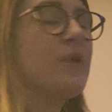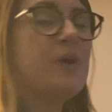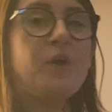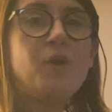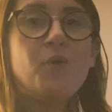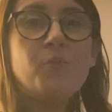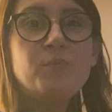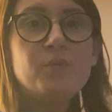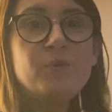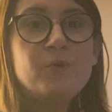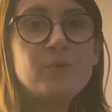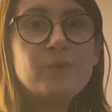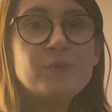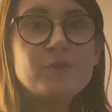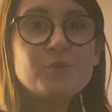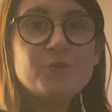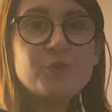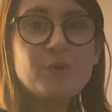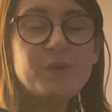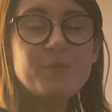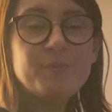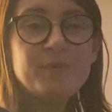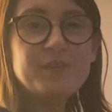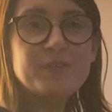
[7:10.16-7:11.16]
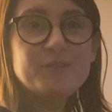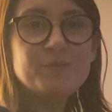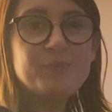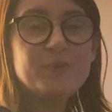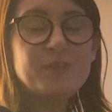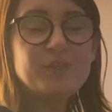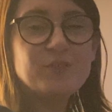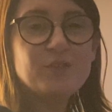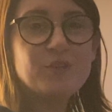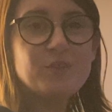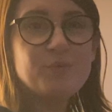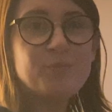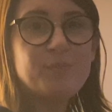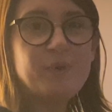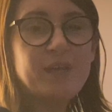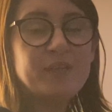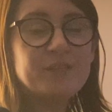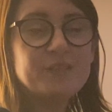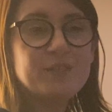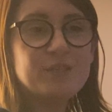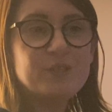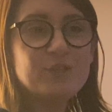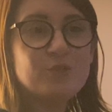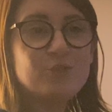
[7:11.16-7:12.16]
I hope you enjoyed my speech on the
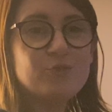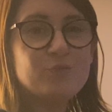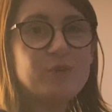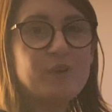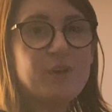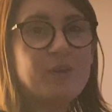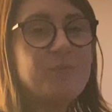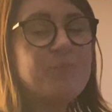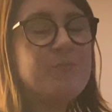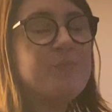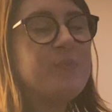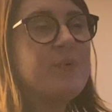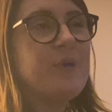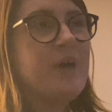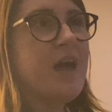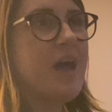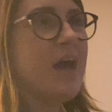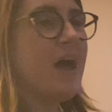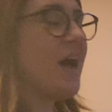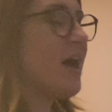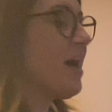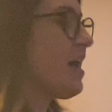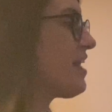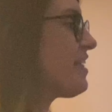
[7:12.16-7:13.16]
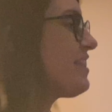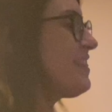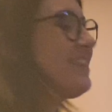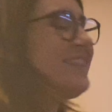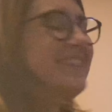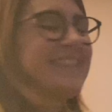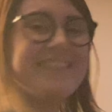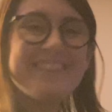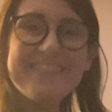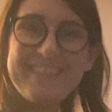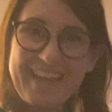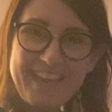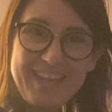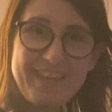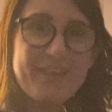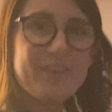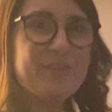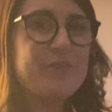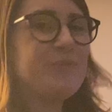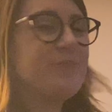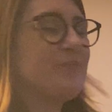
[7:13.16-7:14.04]
mantis shrimp. Thank you.